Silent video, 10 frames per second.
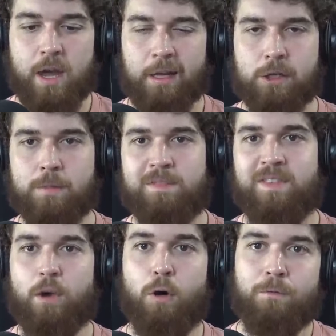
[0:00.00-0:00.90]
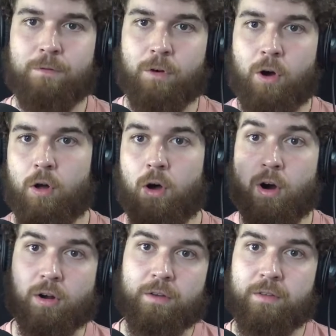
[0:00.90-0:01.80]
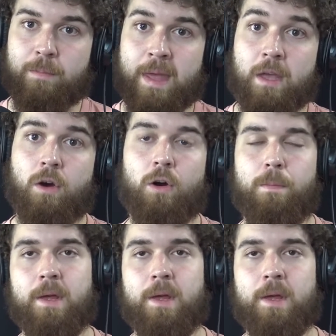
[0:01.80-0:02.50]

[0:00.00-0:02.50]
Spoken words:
in terms of the overall arc of the main card